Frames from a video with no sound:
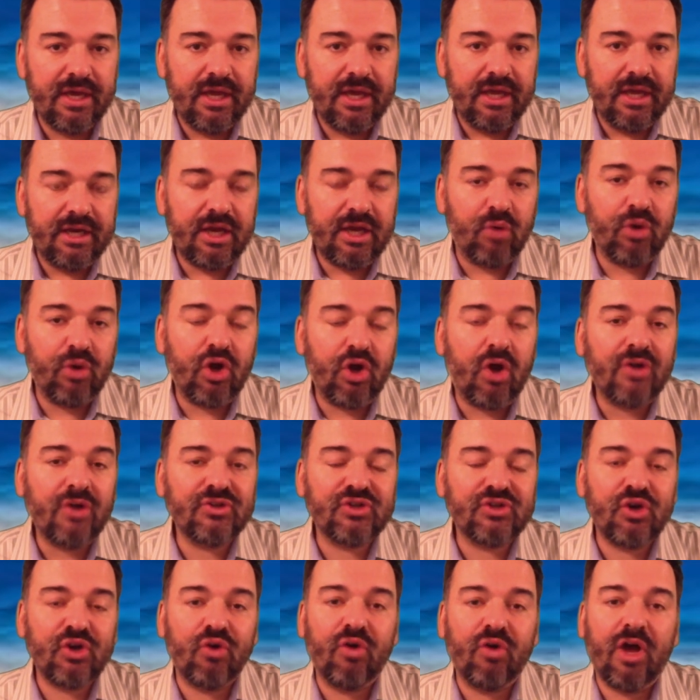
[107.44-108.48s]
Now, we
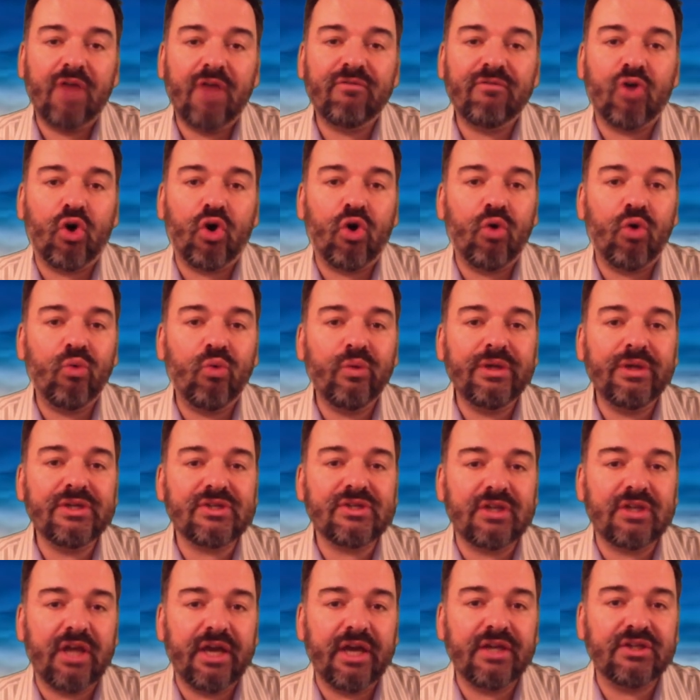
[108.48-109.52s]
also have always
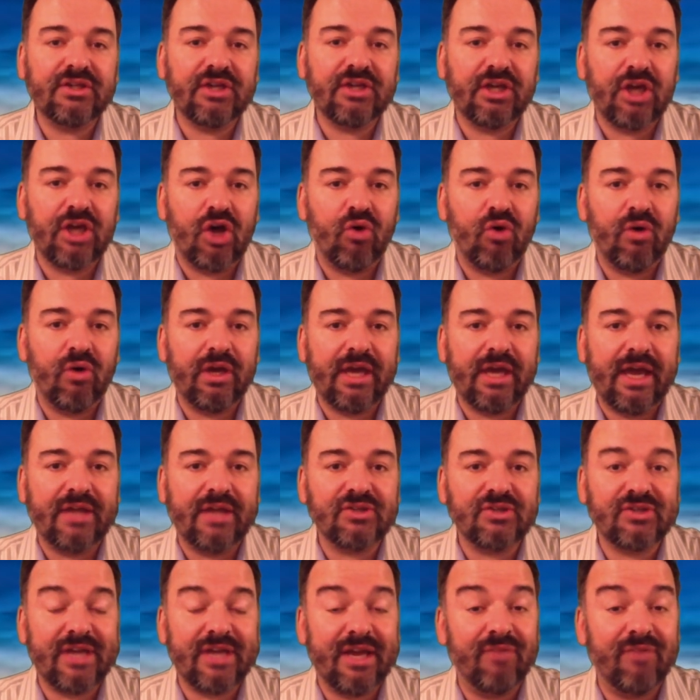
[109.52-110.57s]
liked to go
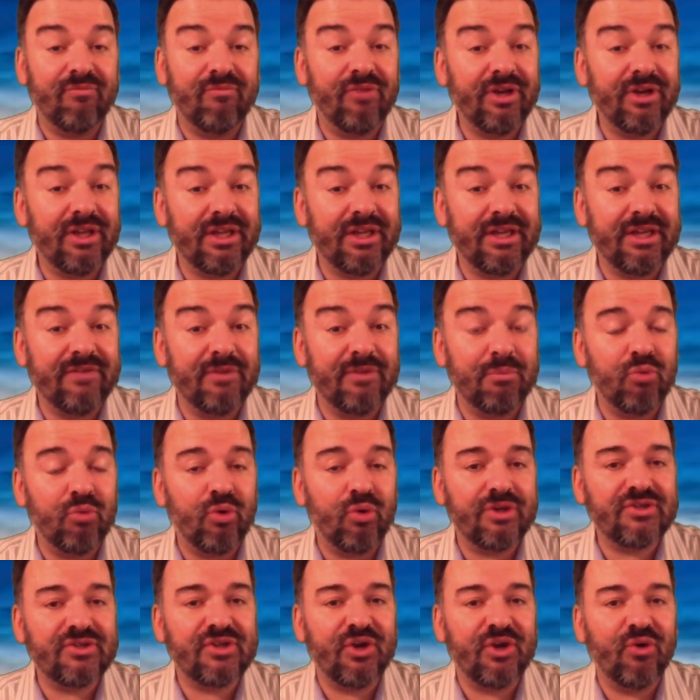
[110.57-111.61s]
against, and really even
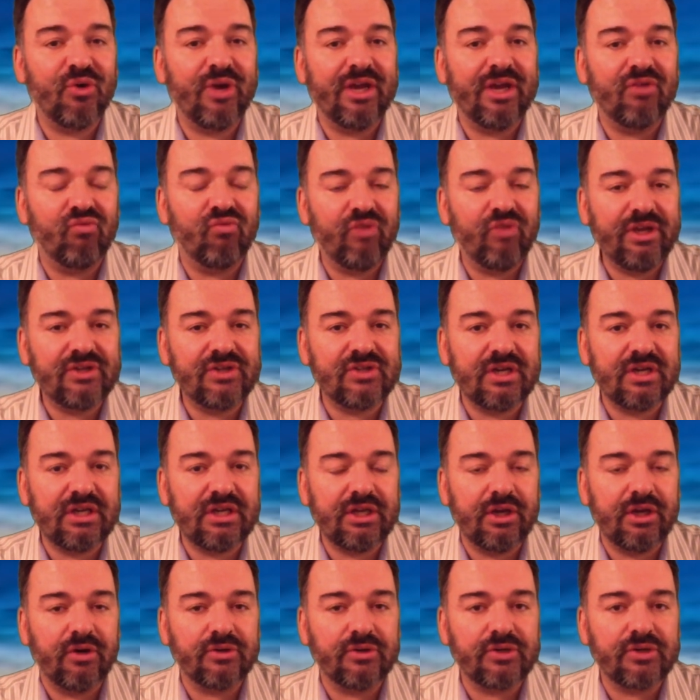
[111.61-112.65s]
more so in recent
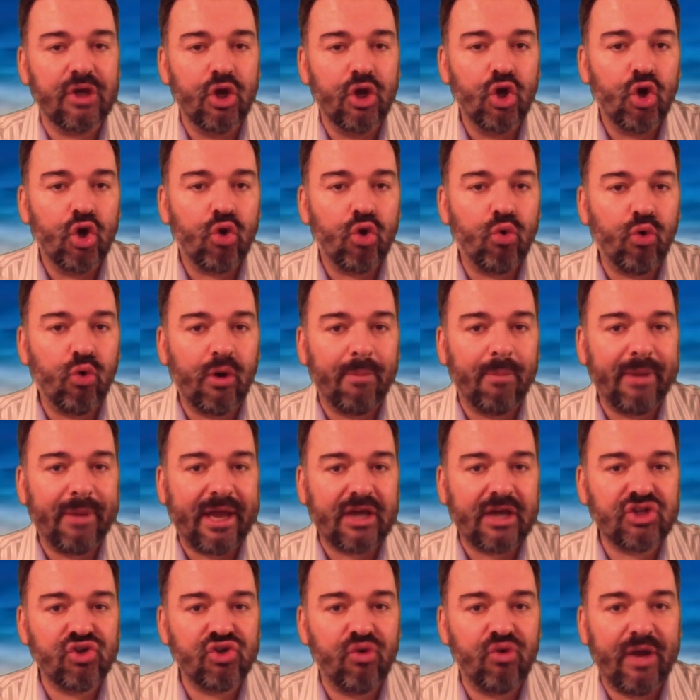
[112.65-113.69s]
years,
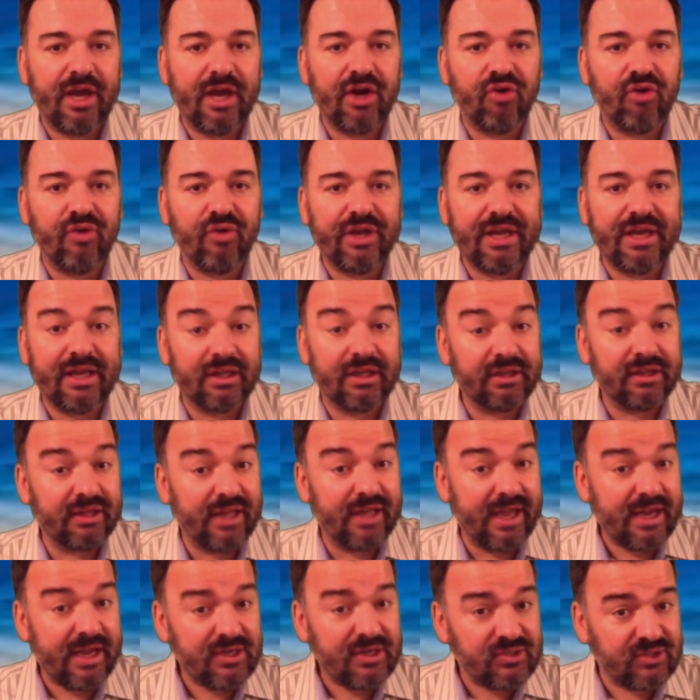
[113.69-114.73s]
quarterbacks who entering
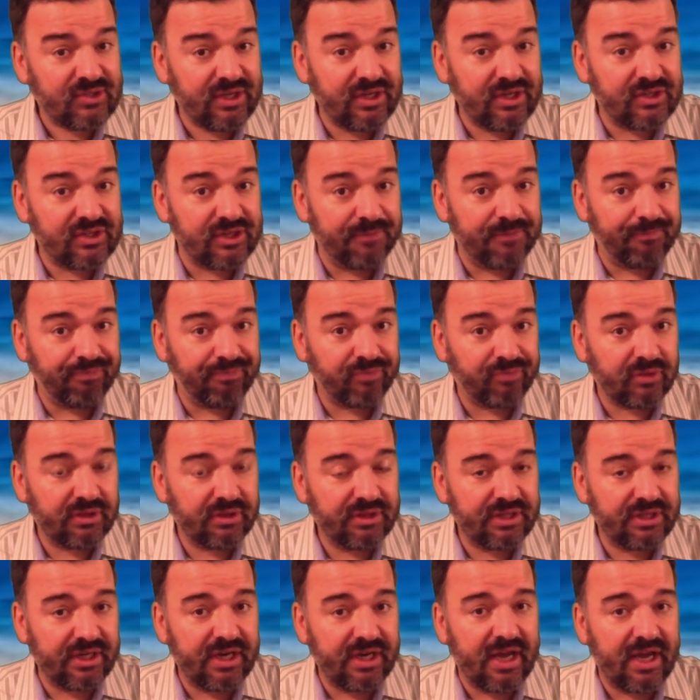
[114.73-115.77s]
last season
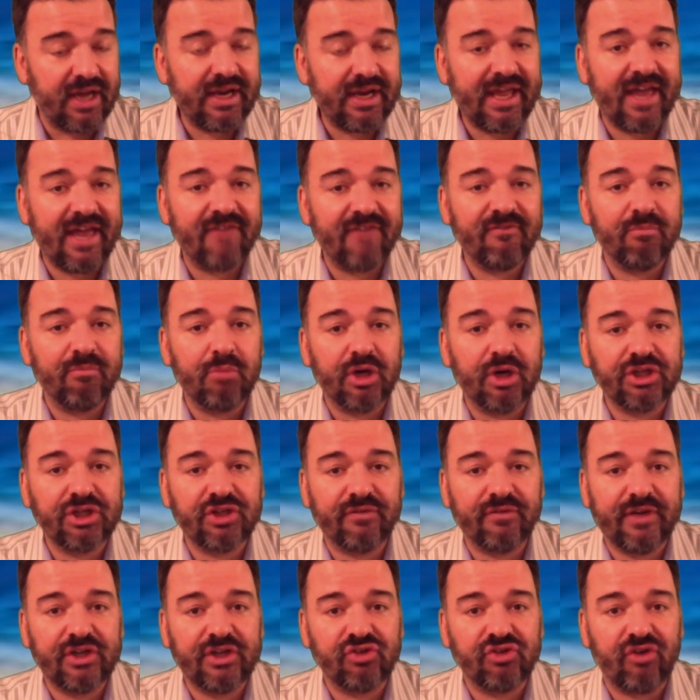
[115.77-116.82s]
did not have much
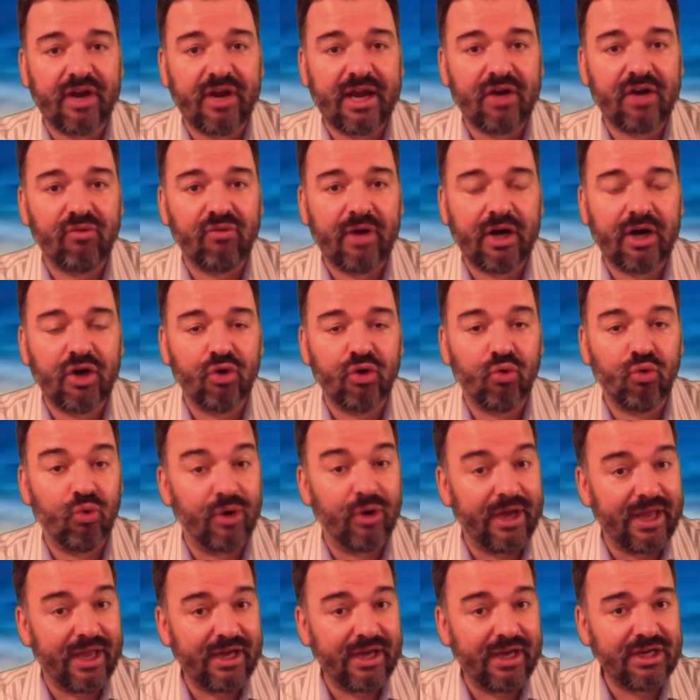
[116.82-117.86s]
of a track record
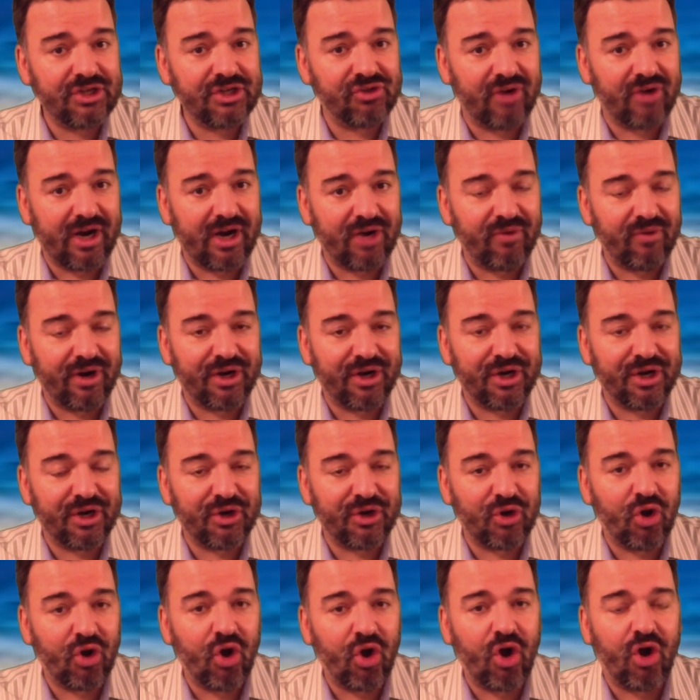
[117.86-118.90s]
or any track record at
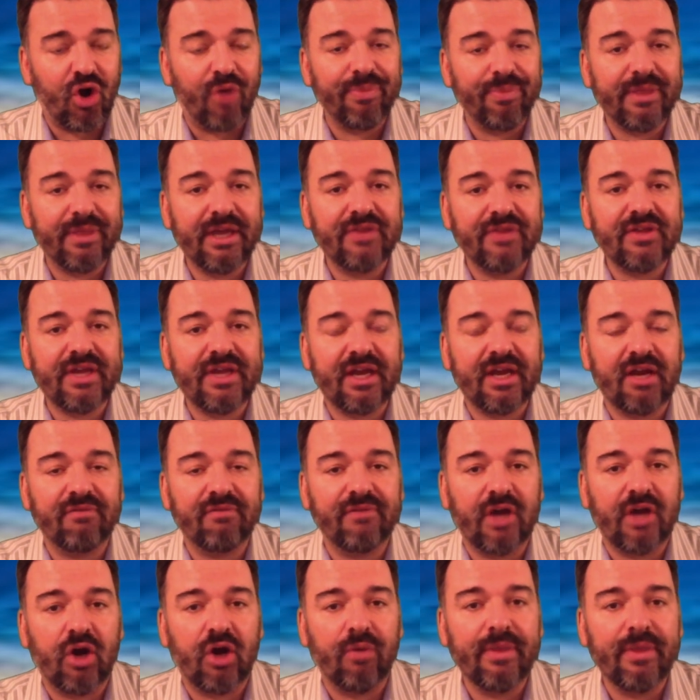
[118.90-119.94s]
all in the
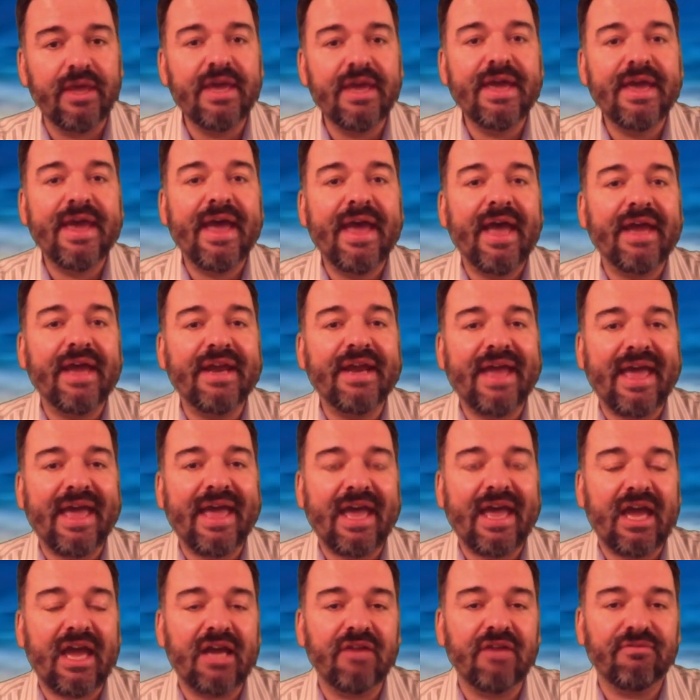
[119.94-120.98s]
NFL and
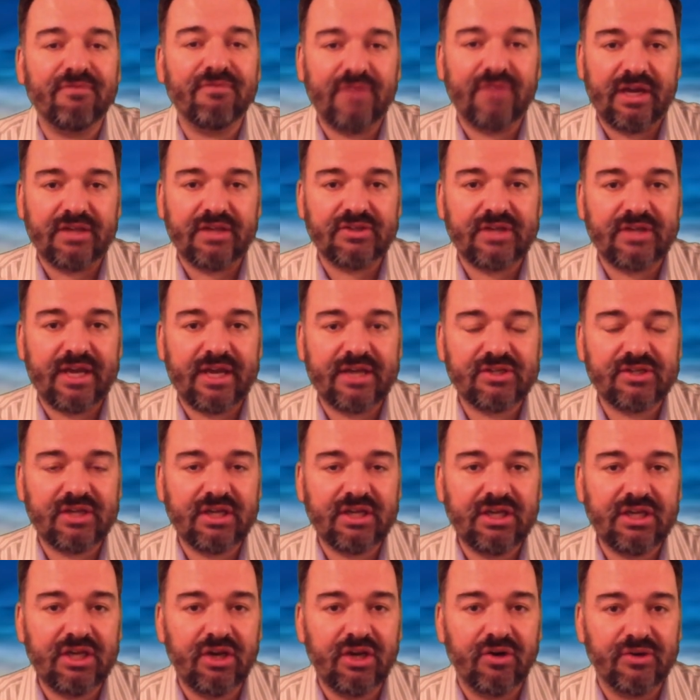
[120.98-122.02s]
had fantastic
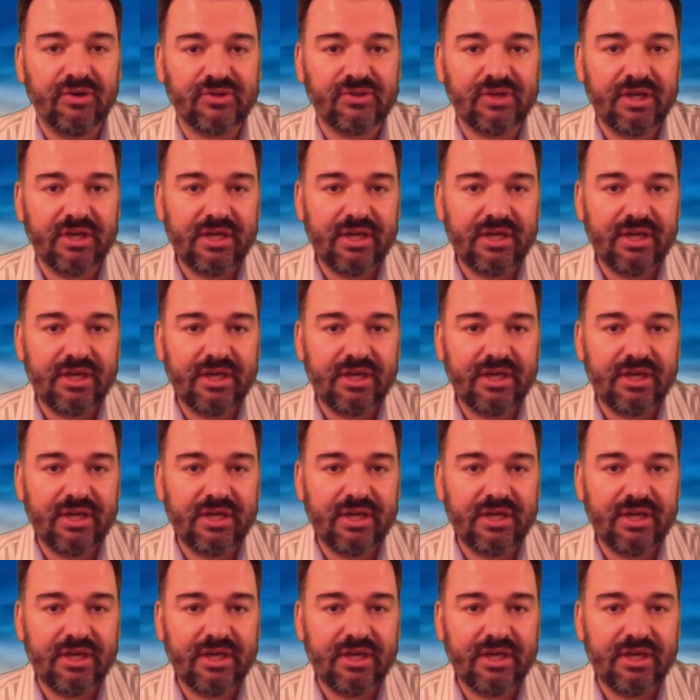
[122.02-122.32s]
years.